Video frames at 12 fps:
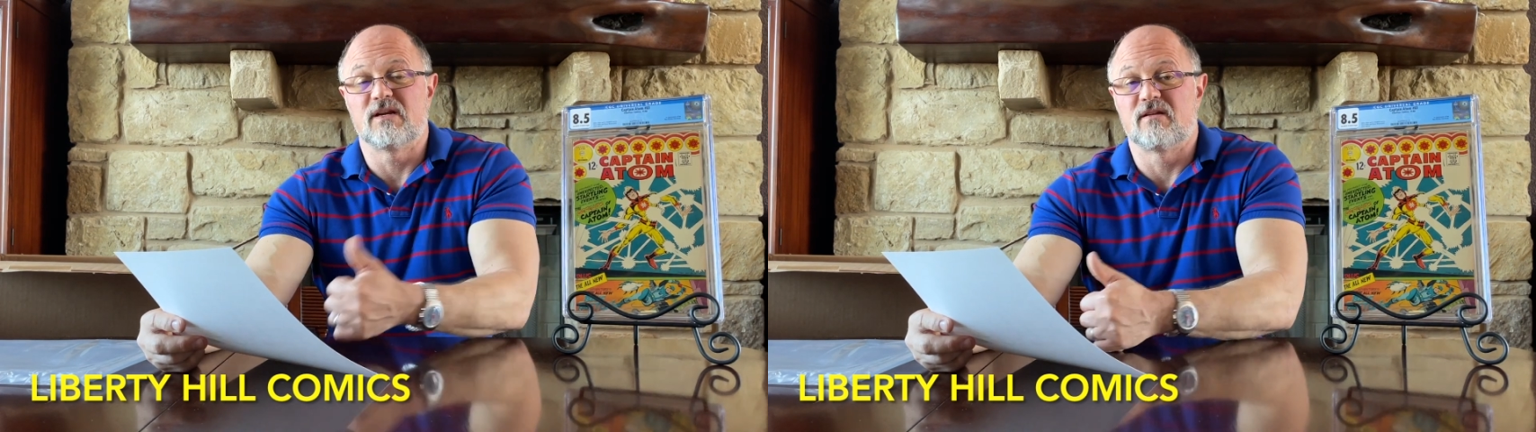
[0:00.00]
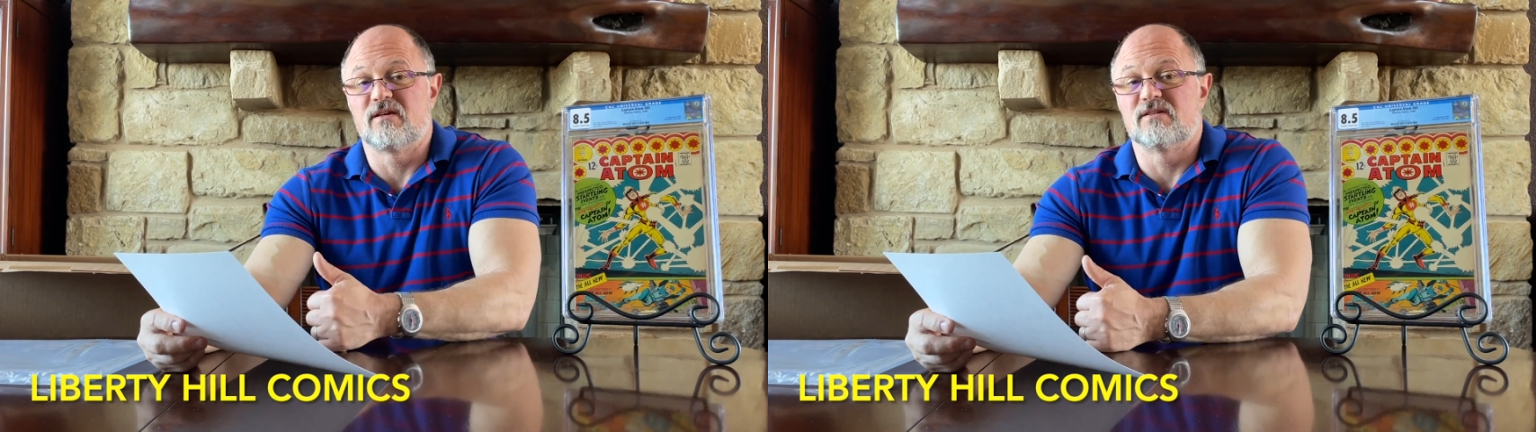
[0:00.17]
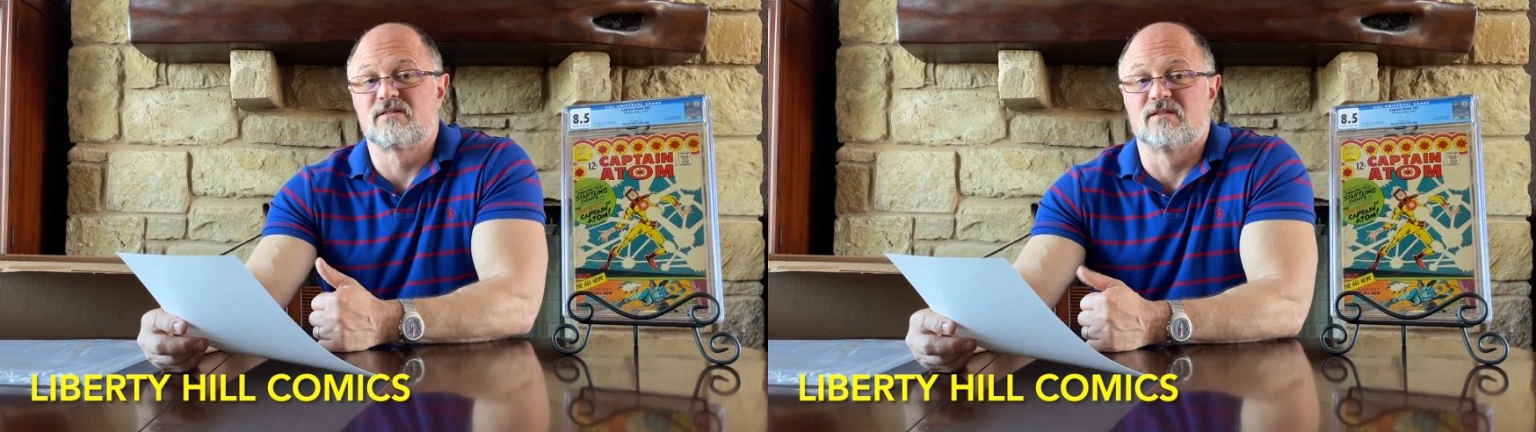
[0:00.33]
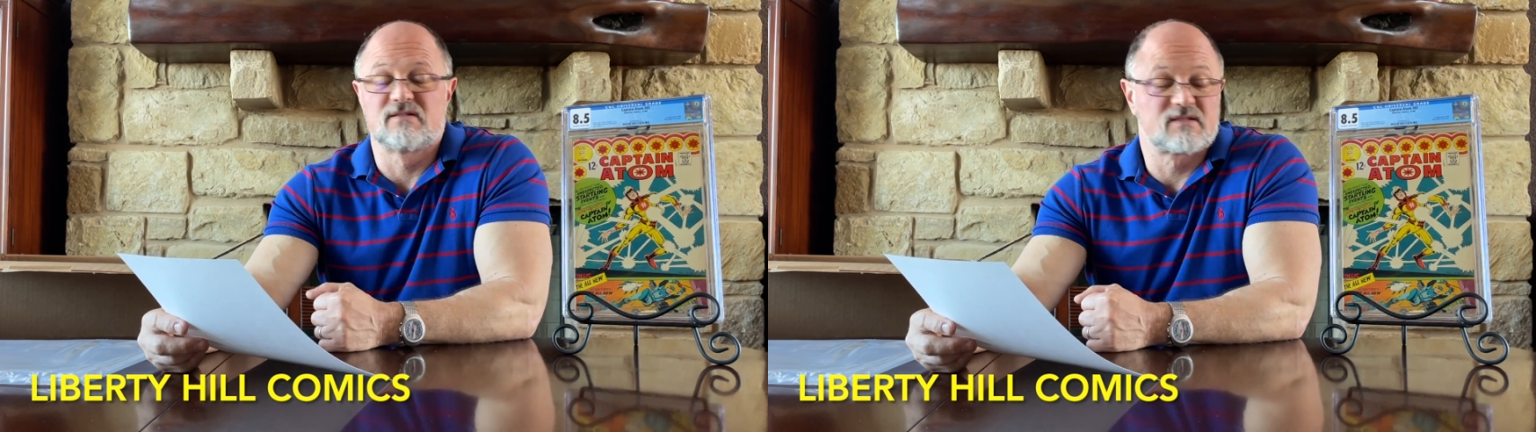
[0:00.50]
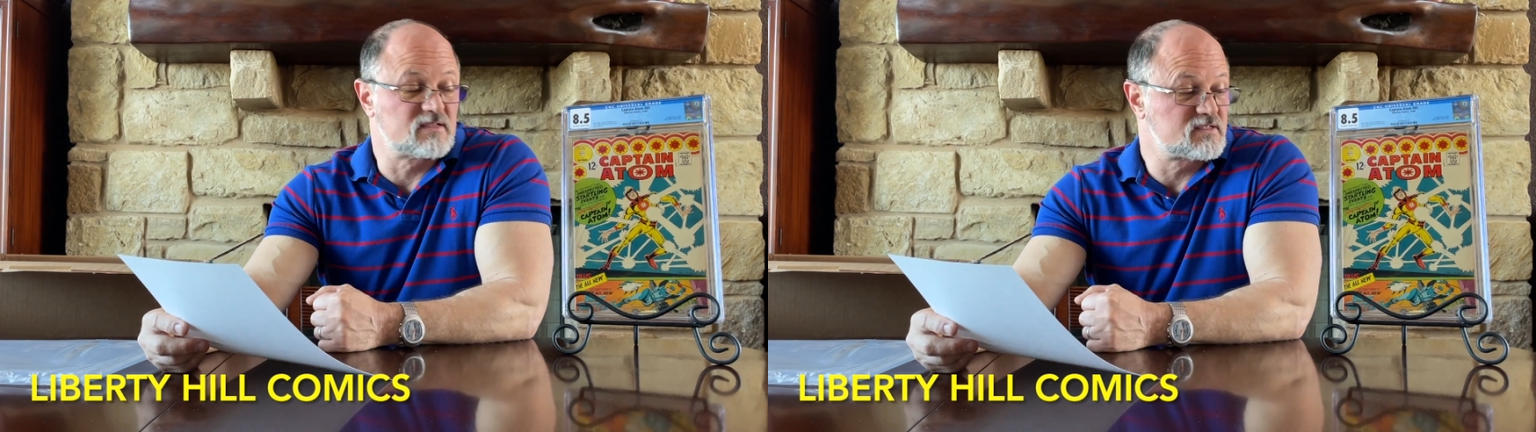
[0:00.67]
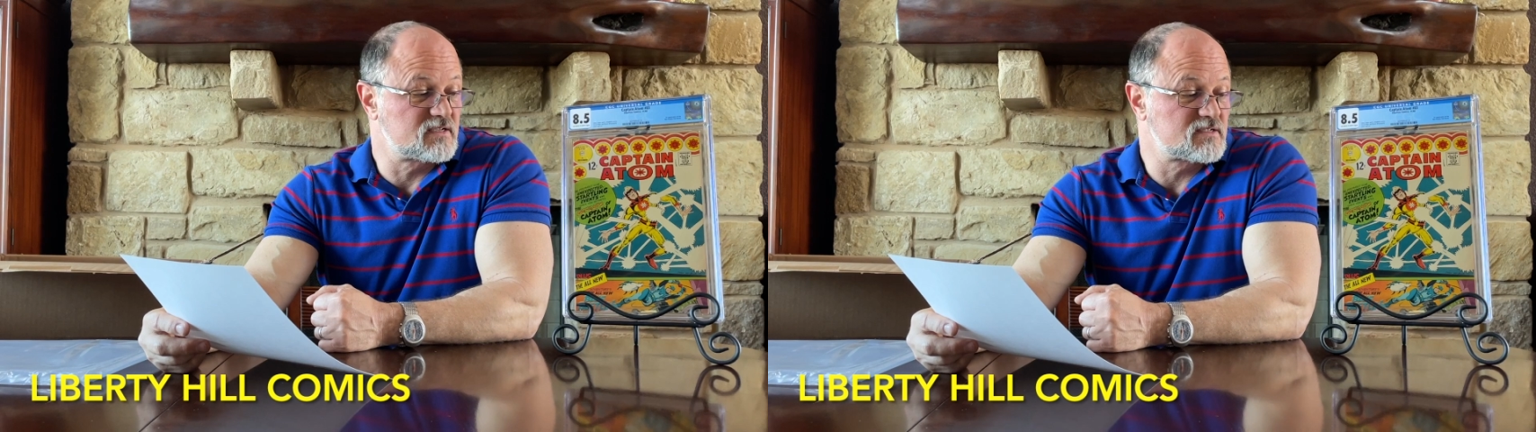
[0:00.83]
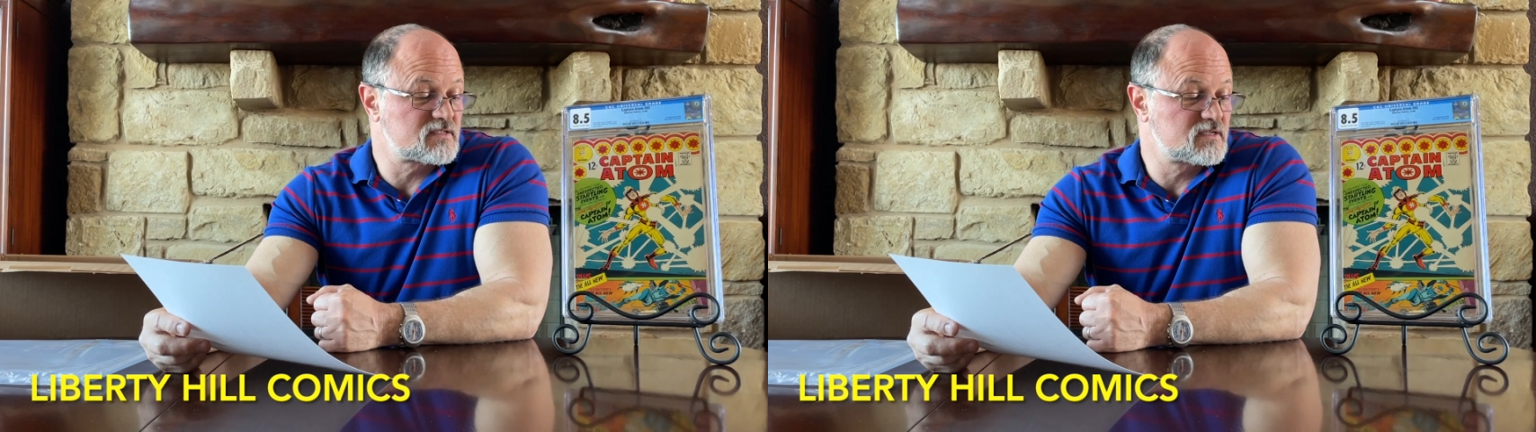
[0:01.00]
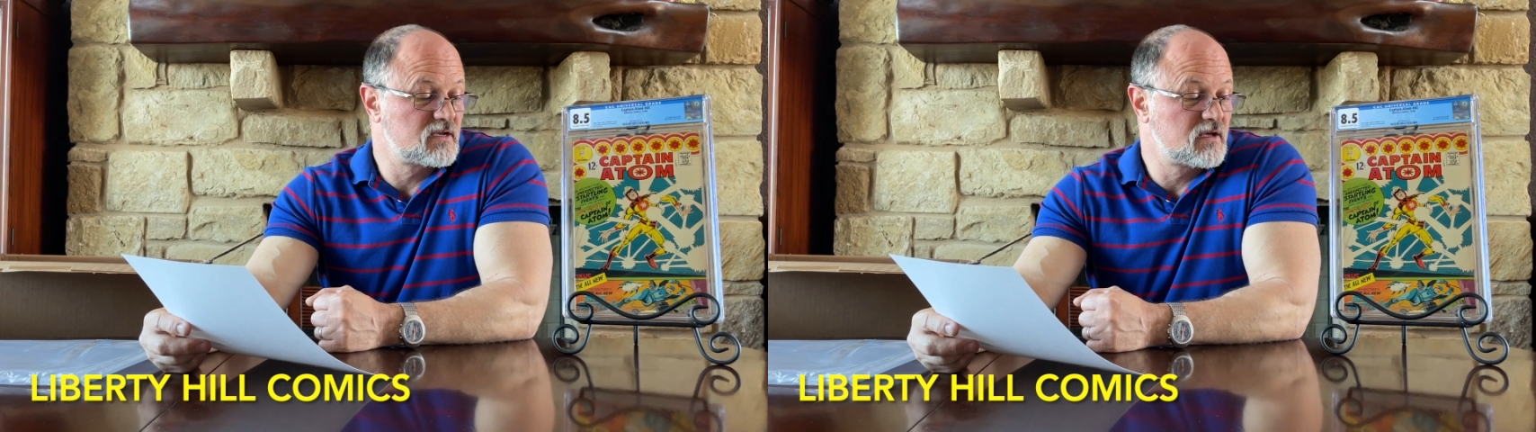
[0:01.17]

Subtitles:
of these in the census.